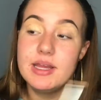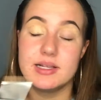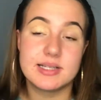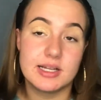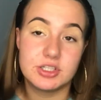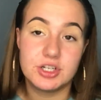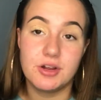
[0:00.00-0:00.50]
It's
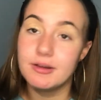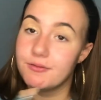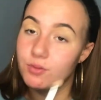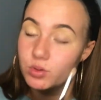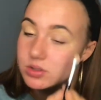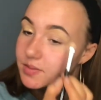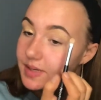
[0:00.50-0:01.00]
actually only
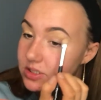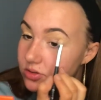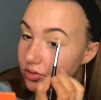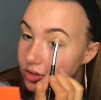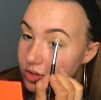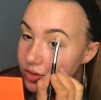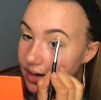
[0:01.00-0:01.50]
40 minutes on
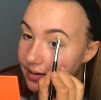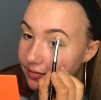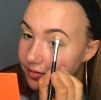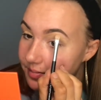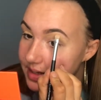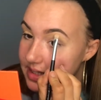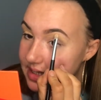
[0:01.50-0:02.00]
the train for
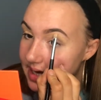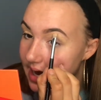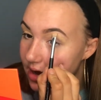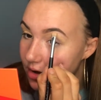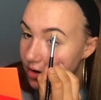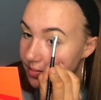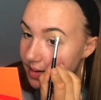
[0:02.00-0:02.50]
me to get
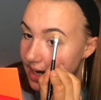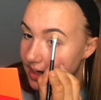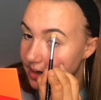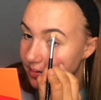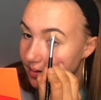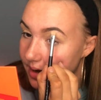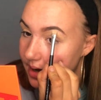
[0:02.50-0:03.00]
home
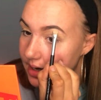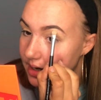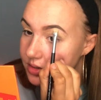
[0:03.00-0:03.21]
anyway.